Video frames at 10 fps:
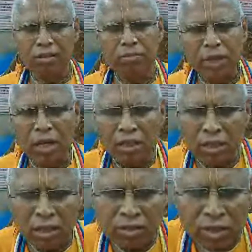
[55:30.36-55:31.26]

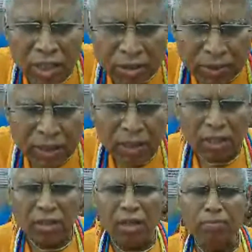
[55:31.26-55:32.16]
Prakashanand Saraswati
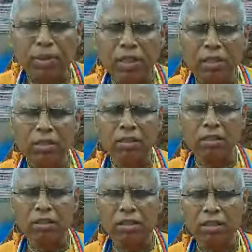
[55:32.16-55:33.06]
and company, his
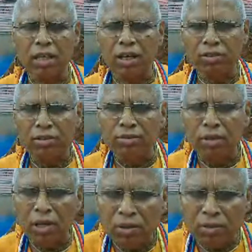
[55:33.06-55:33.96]
60,000
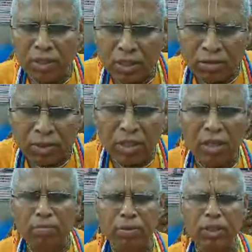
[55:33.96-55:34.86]
followers, we are not
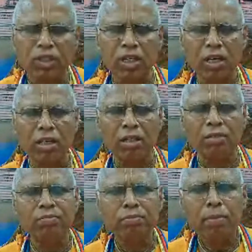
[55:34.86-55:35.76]

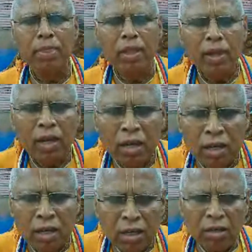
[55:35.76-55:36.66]
appreciating
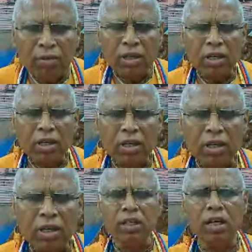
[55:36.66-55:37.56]
what kind of
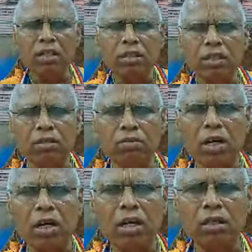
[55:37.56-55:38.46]
sannyasi you
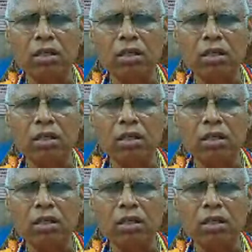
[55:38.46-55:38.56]
are. You